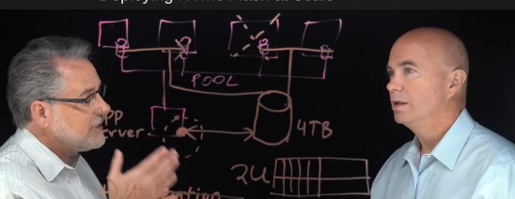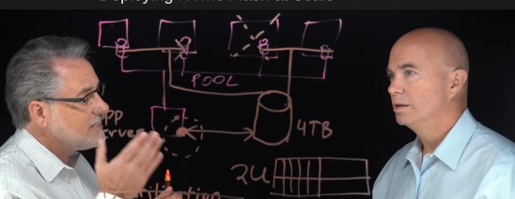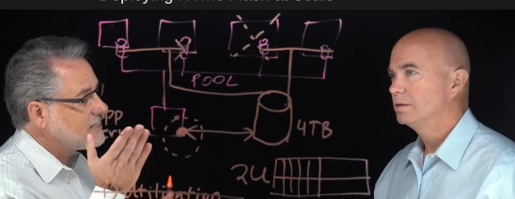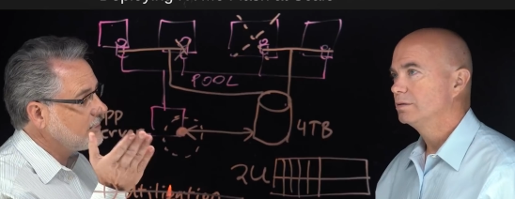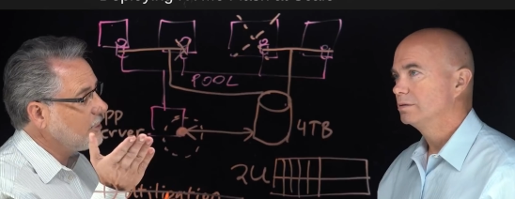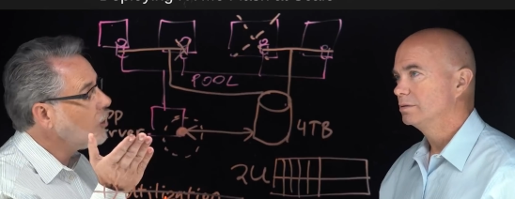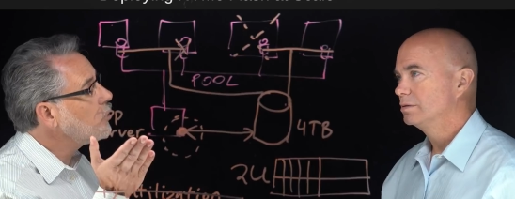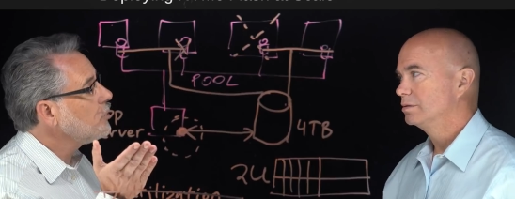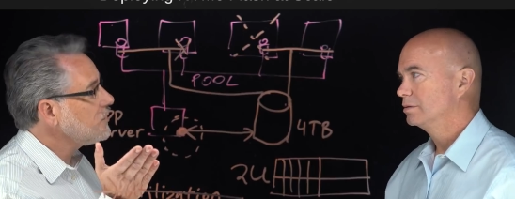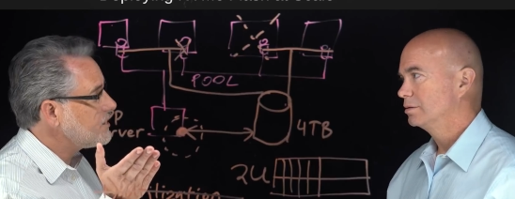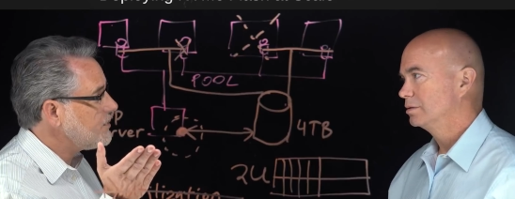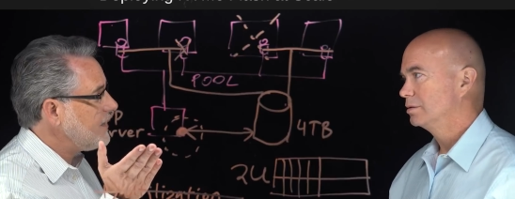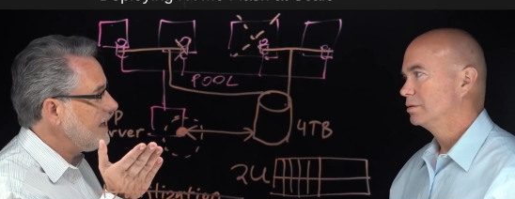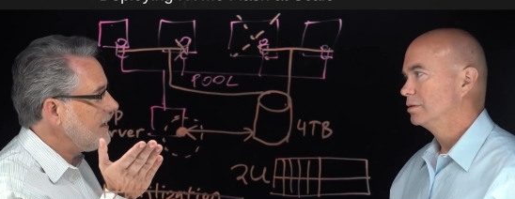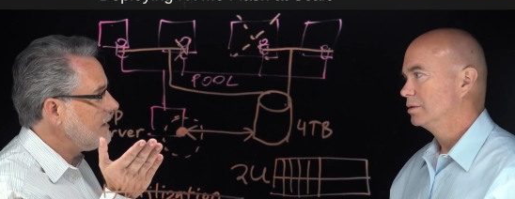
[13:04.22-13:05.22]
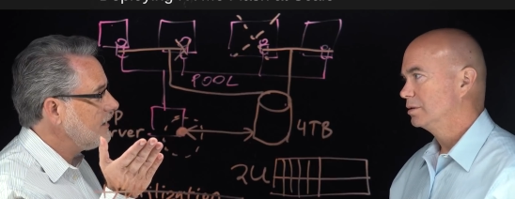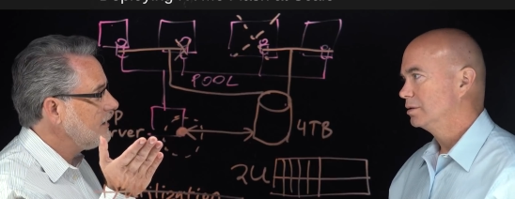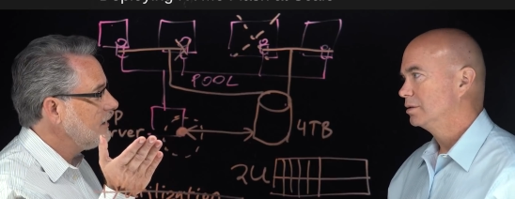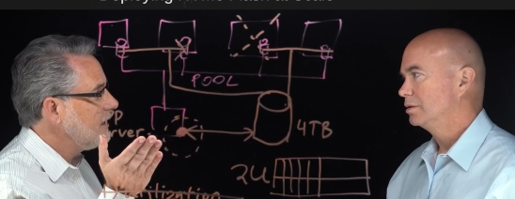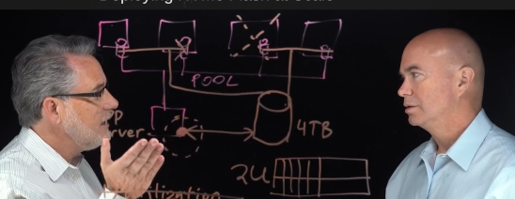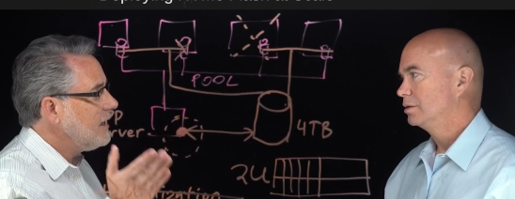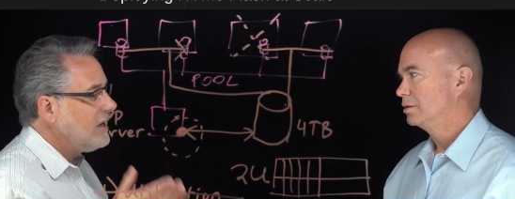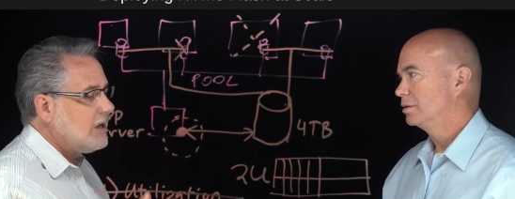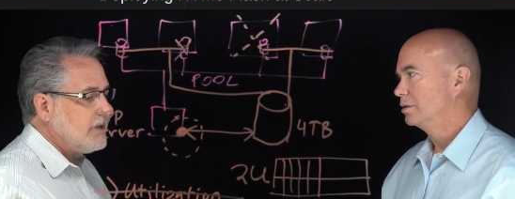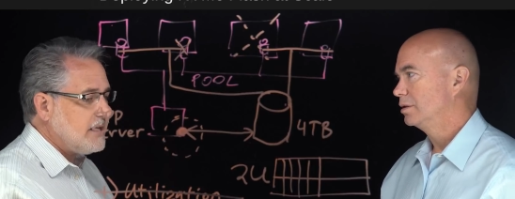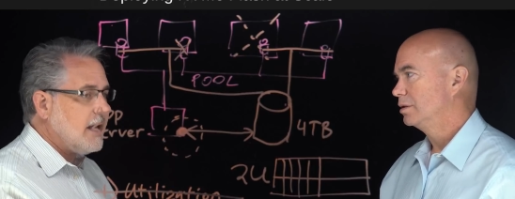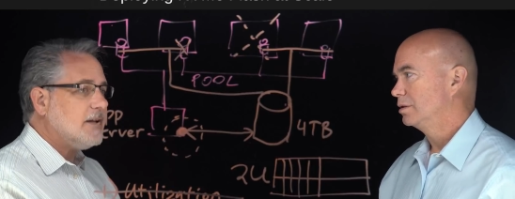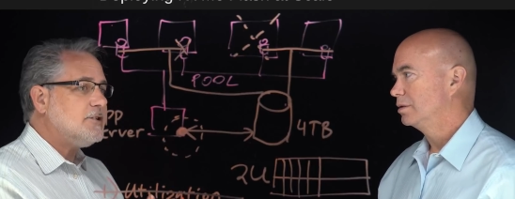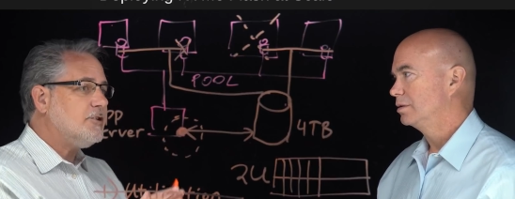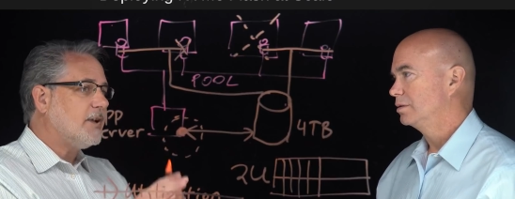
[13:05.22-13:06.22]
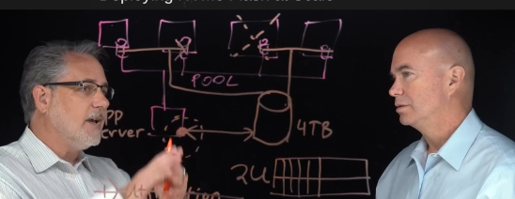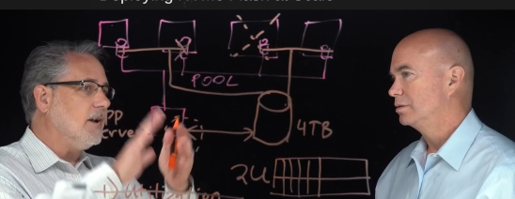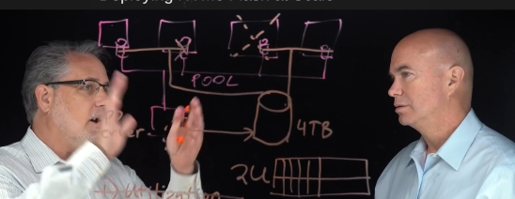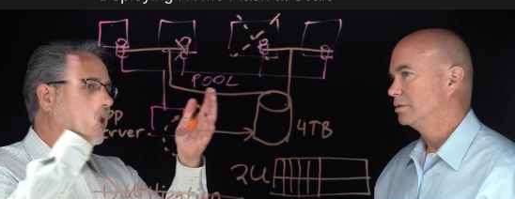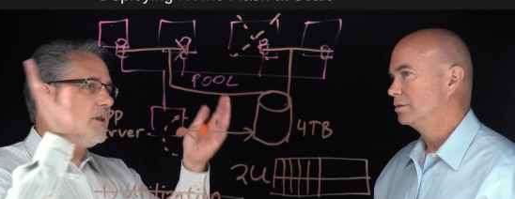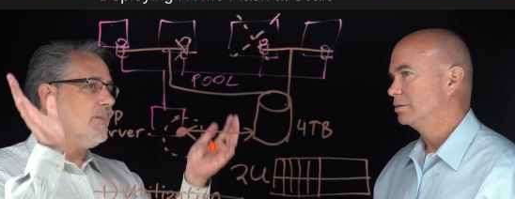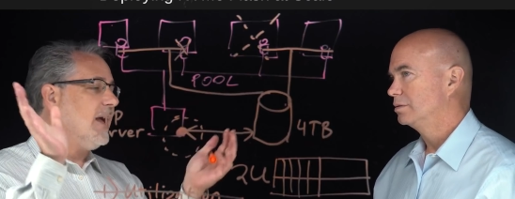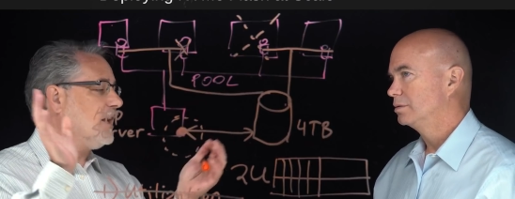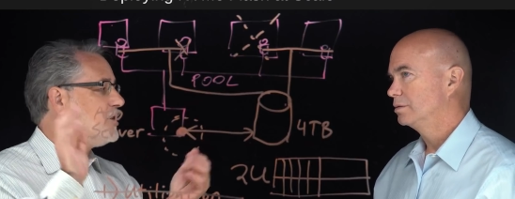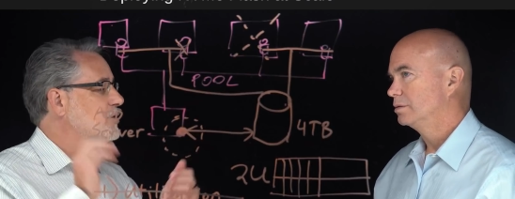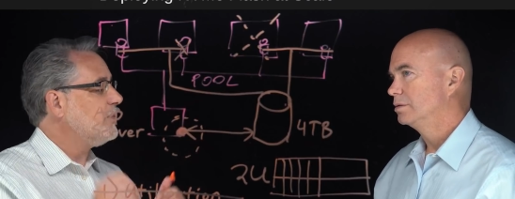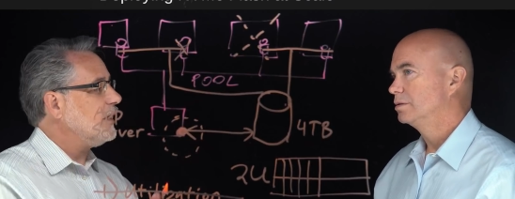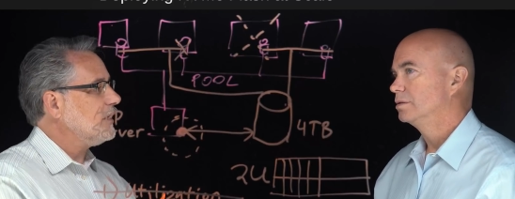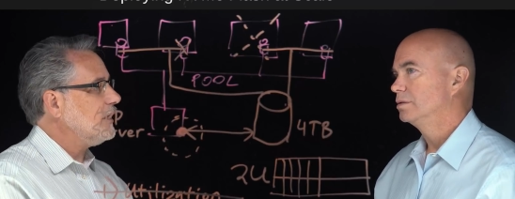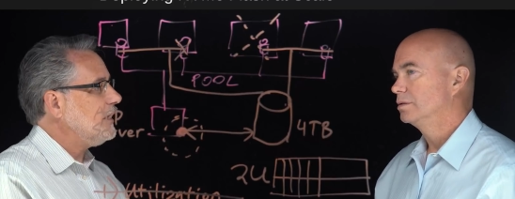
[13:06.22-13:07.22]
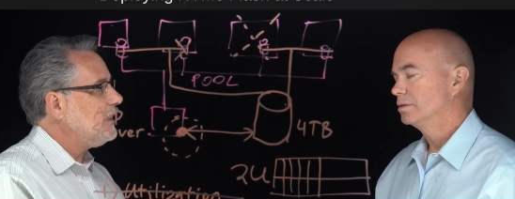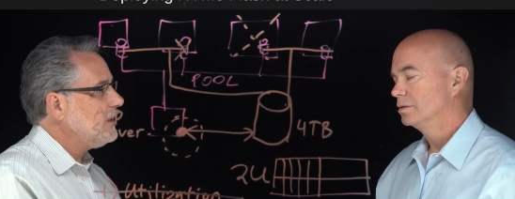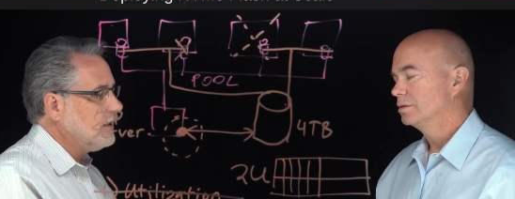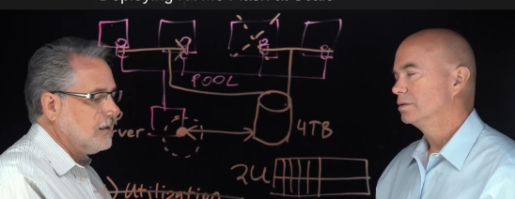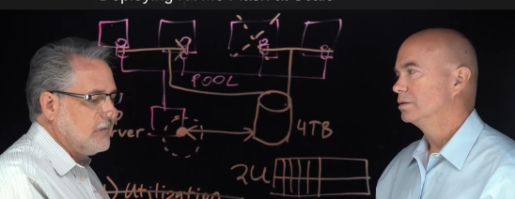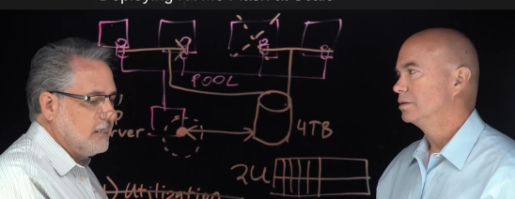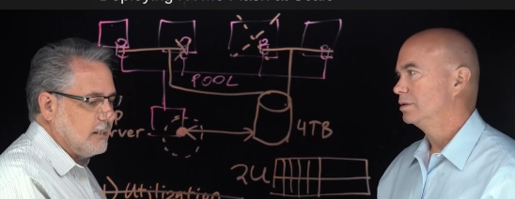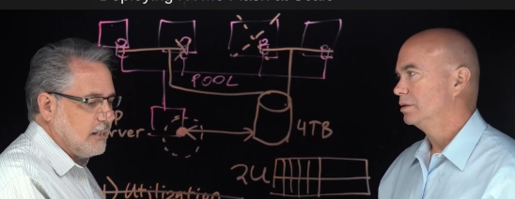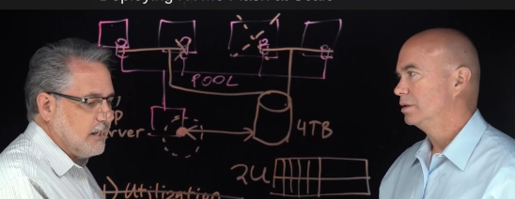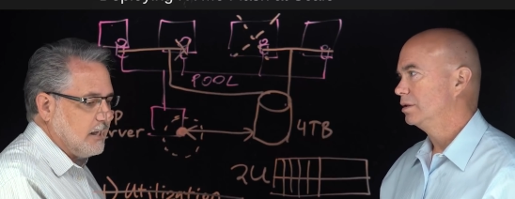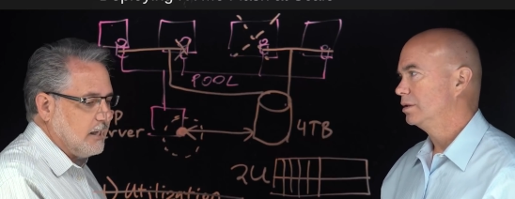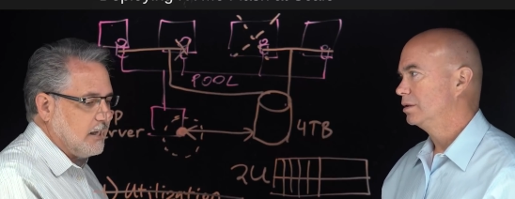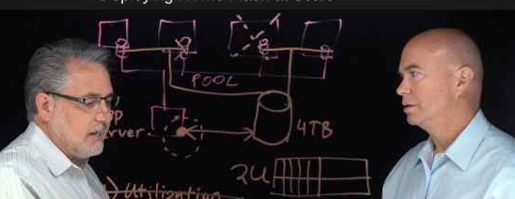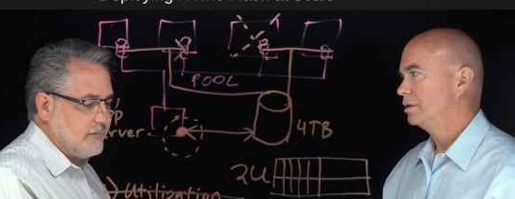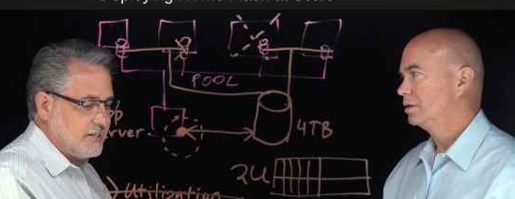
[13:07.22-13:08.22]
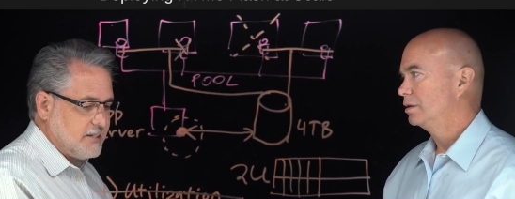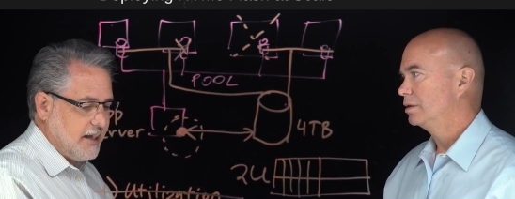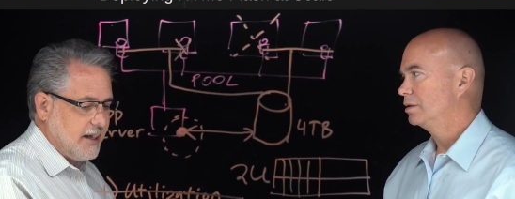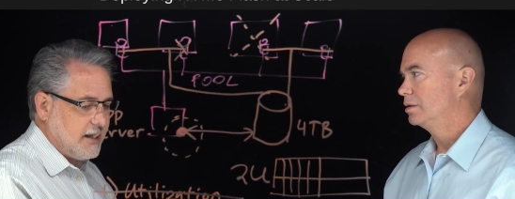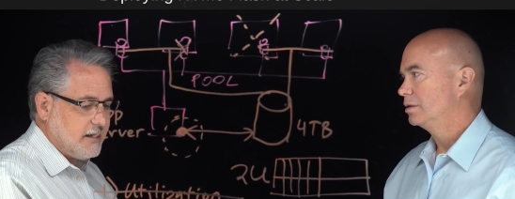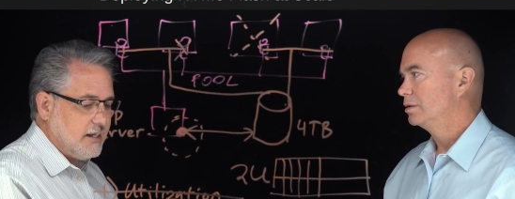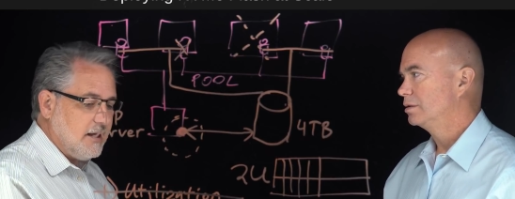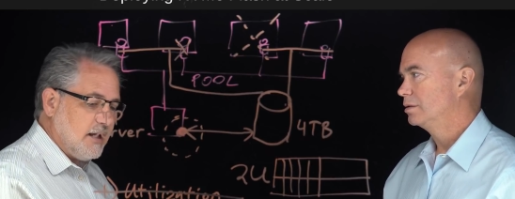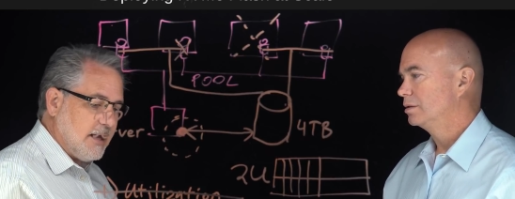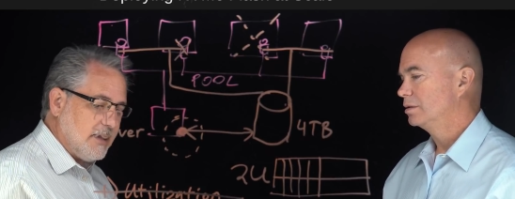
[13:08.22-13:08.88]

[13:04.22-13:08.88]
Speaker 1: yeah. is local speed, yet you get all the manageability uh, of a SAN.